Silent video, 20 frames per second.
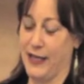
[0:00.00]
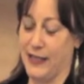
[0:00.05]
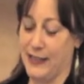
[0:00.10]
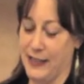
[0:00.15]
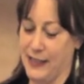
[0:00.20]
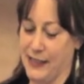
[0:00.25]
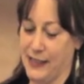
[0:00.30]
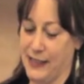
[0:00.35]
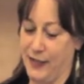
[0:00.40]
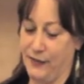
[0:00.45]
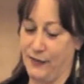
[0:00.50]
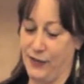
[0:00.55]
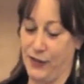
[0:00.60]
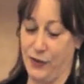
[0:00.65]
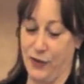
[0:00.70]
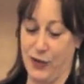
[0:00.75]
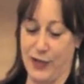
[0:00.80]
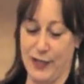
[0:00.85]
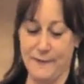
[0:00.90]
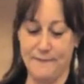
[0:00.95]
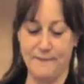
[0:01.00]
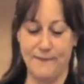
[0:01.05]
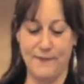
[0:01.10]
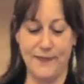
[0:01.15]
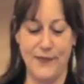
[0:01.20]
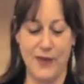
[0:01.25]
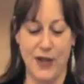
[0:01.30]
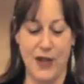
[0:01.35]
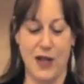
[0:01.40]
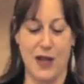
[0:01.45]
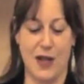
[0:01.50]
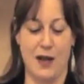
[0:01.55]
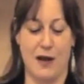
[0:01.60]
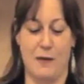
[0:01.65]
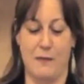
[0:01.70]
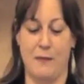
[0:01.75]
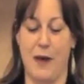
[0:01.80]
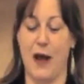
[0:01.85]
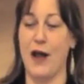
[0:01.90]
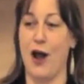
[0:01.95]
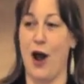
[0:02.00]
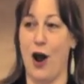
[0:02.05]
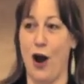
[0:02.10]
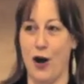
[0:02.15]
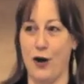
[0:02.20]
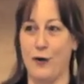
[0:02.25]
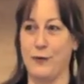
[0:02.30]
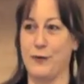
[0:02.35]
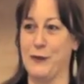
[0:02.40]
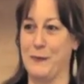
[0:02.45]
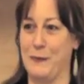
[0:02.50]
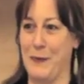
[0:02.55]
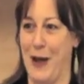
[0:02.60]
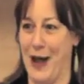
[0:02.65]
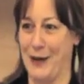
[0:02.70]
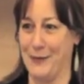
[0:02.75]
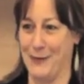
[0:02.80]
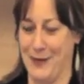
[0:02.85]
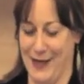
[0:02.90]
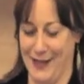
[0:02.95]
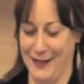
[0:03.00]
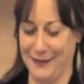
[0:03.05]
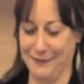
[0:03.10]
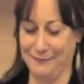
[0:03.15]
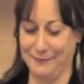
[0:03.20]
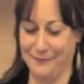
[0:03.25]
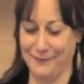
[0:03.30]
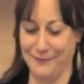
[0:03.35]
a Disney resort, my heart was pounding,